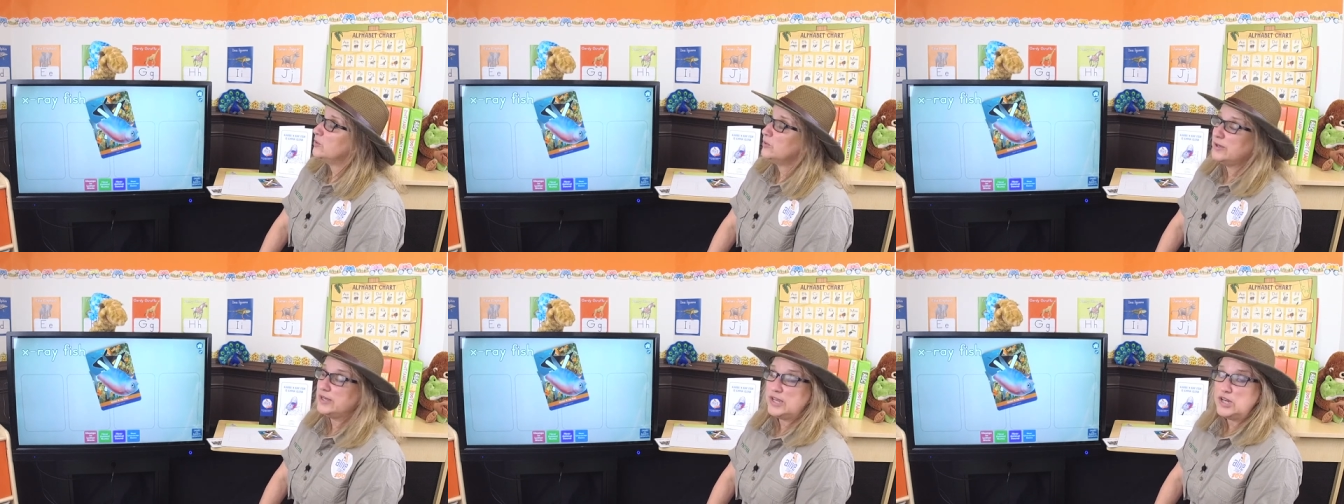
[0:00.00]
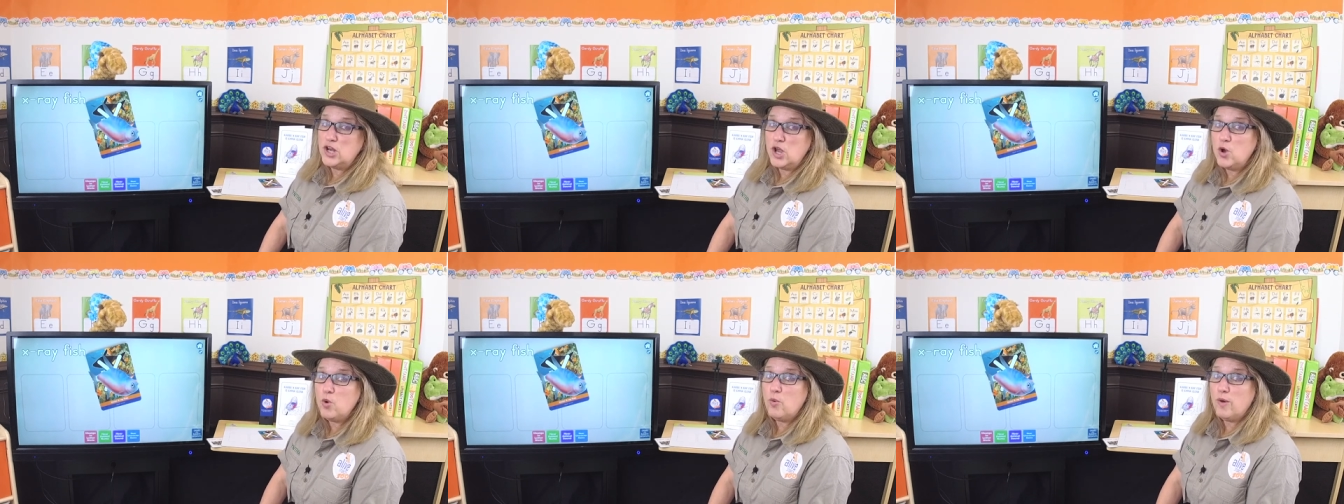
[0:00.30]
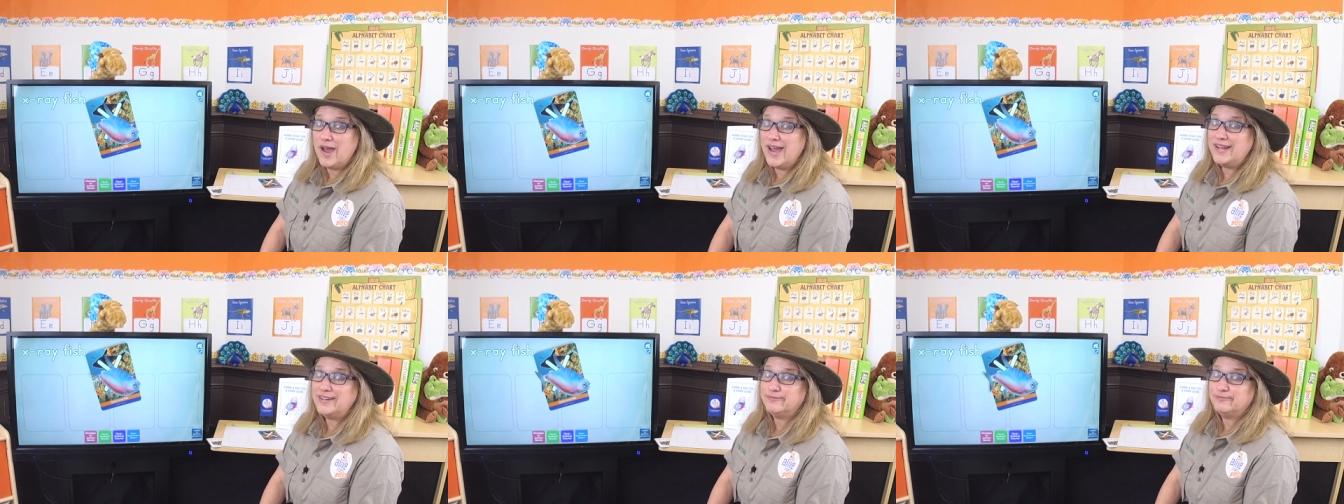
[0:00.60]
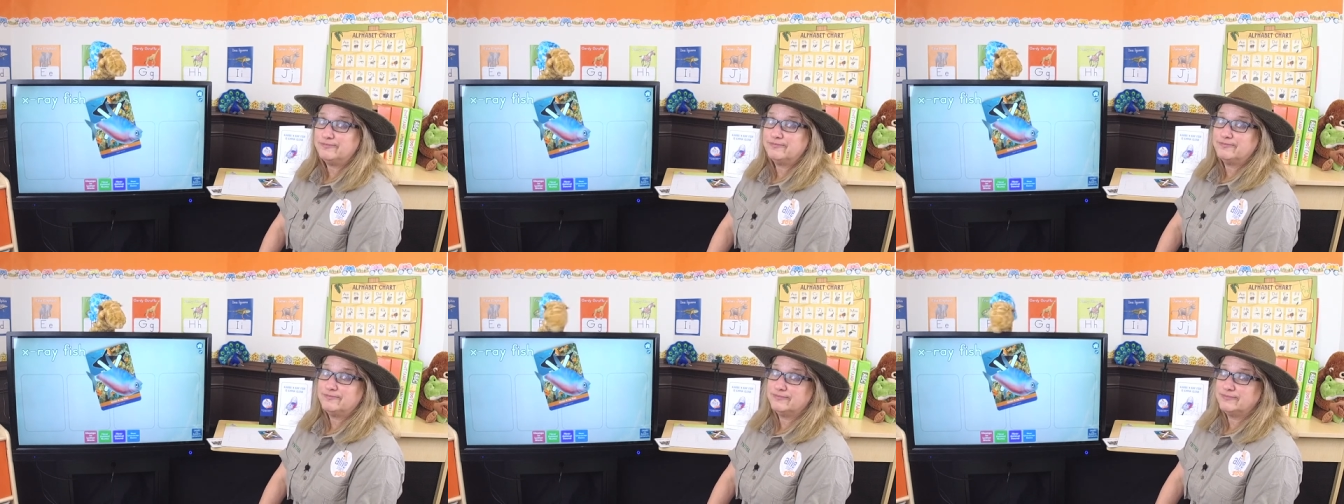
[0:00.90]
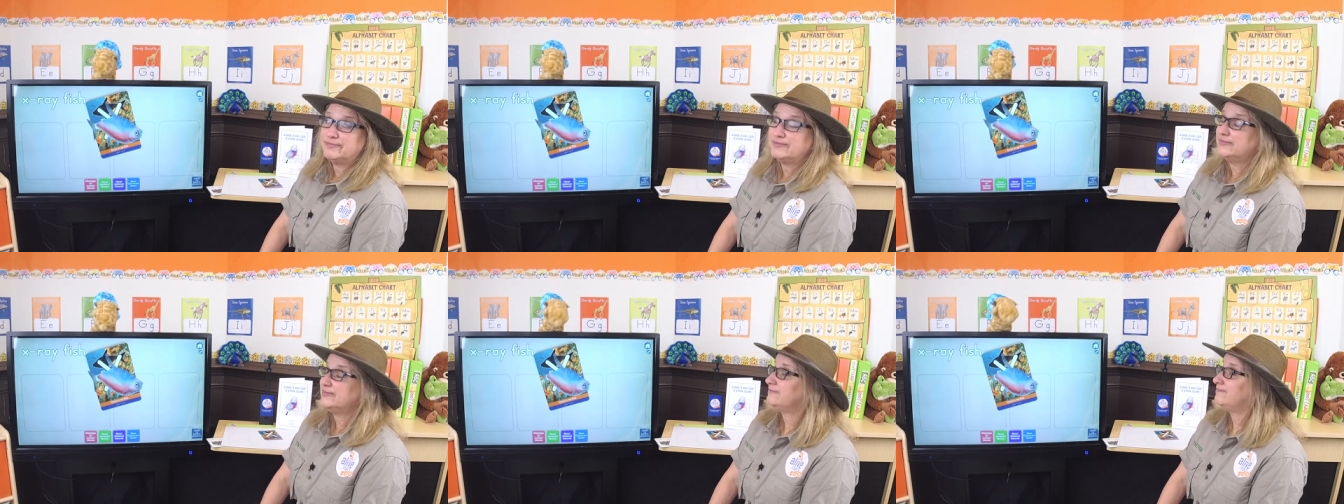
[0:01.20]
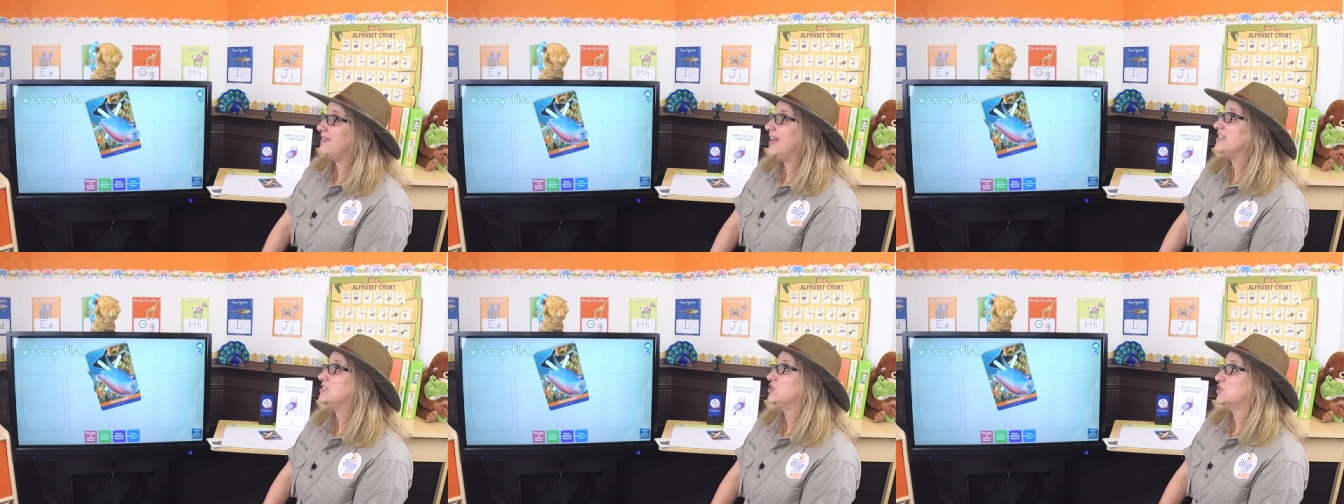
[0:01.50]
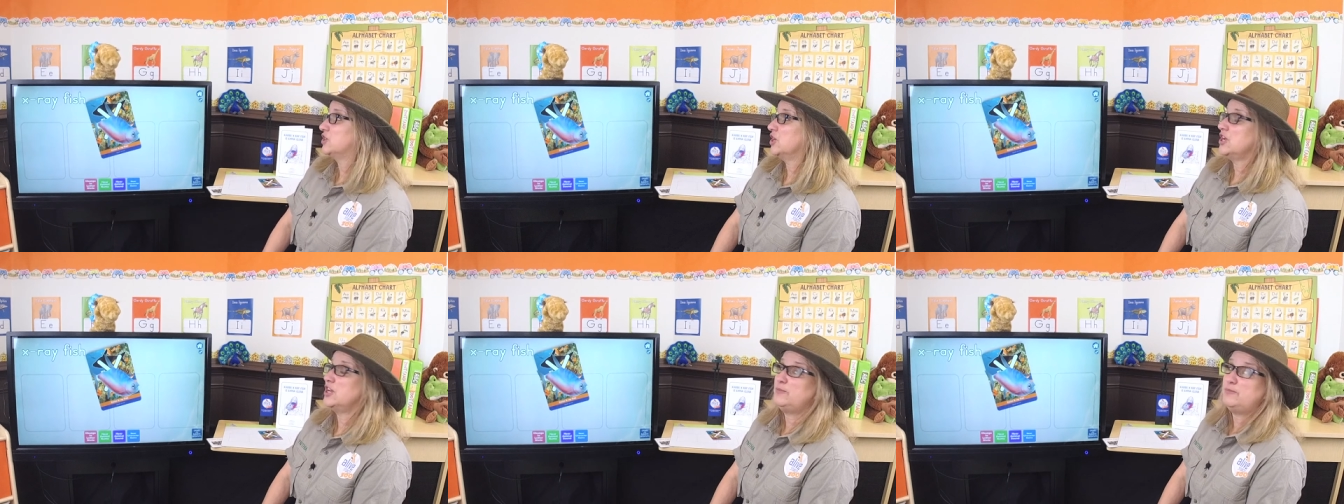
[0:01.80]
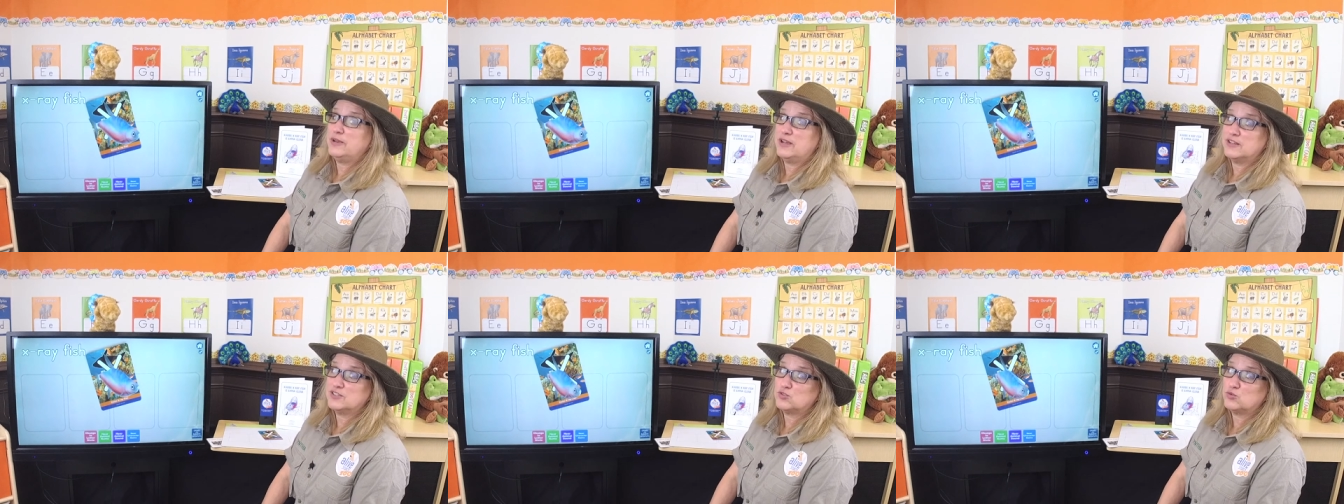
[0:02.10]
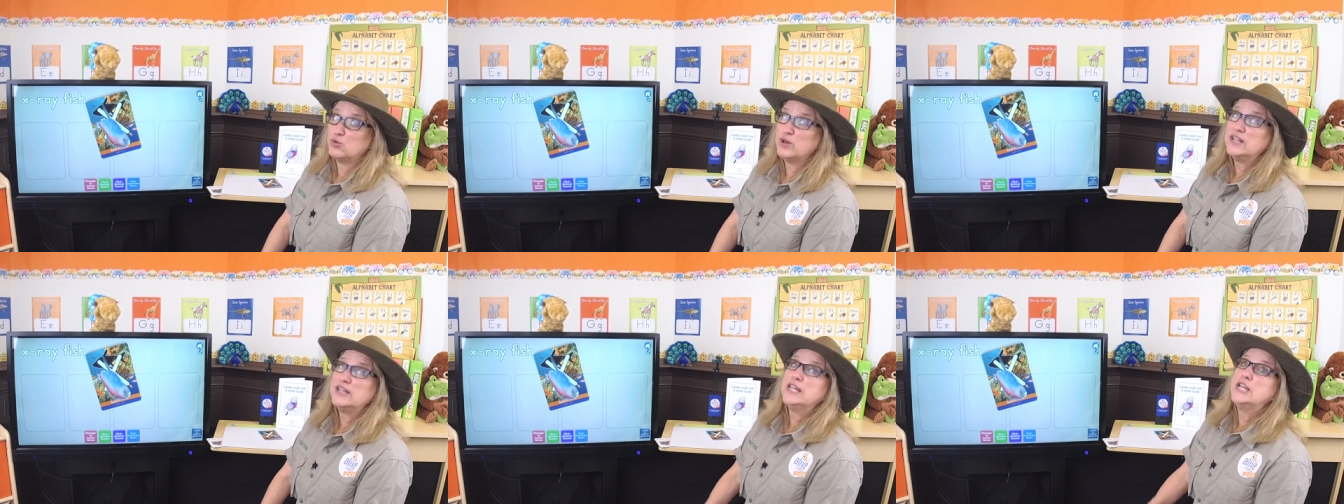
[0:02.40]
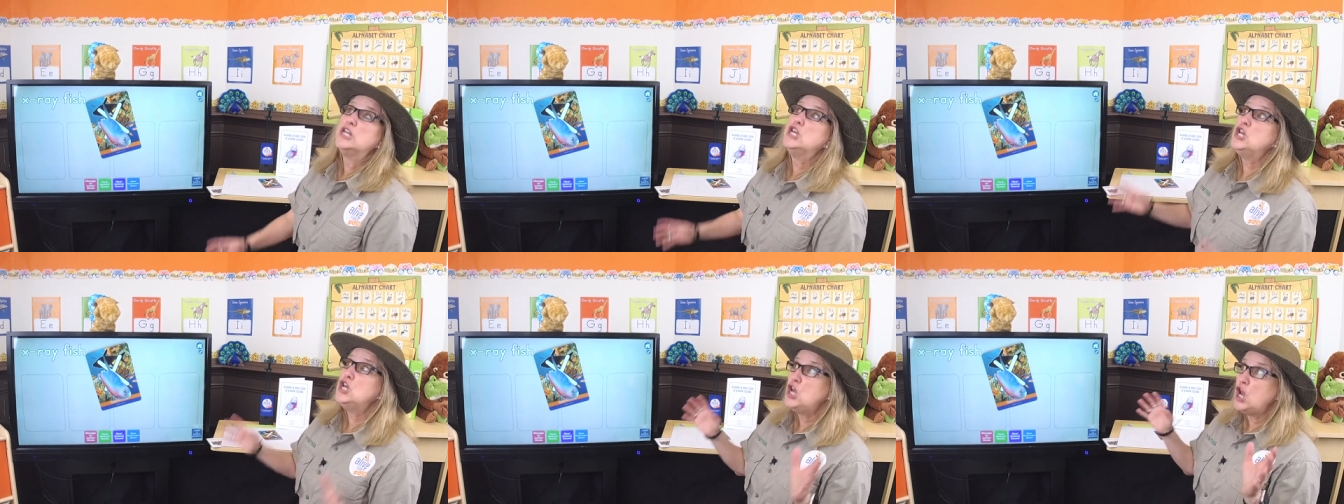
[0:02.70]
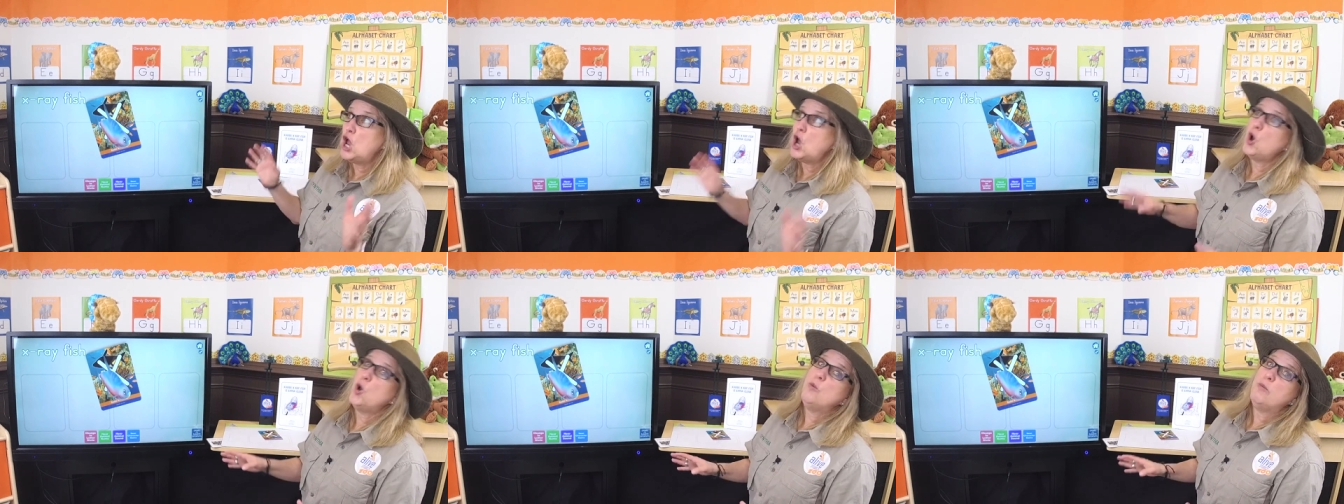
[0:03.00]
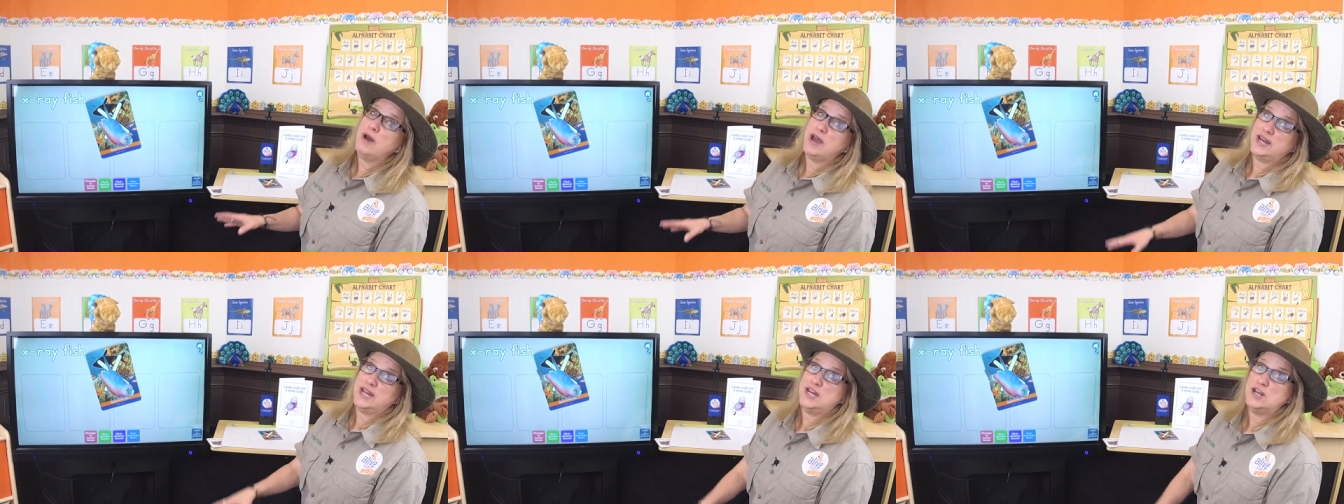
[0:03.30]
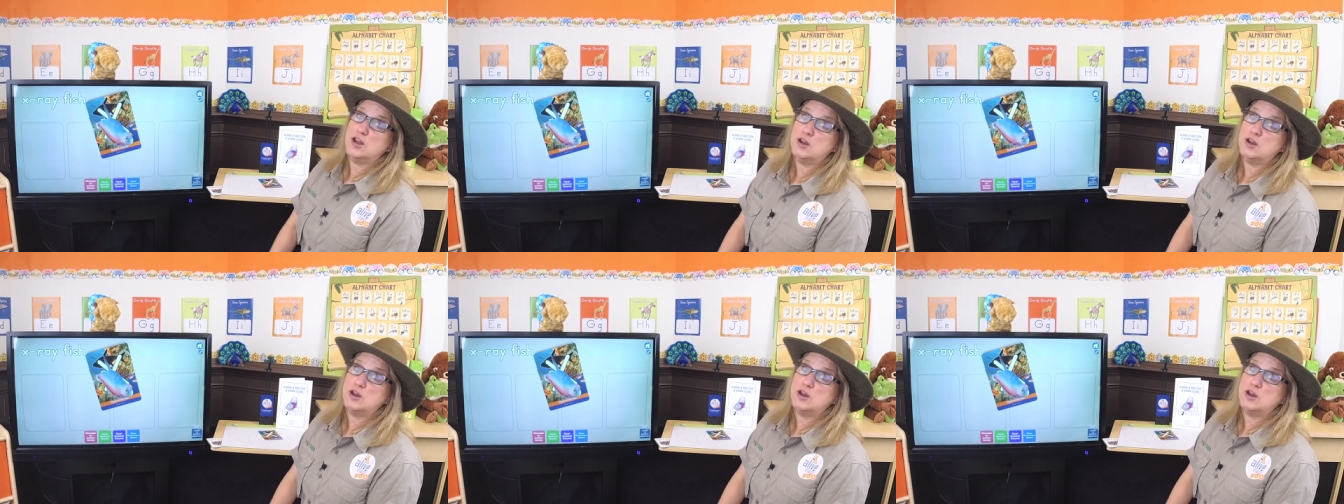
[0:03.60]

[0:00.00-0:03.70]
Well, you know what? Hmm. That's good because really nobody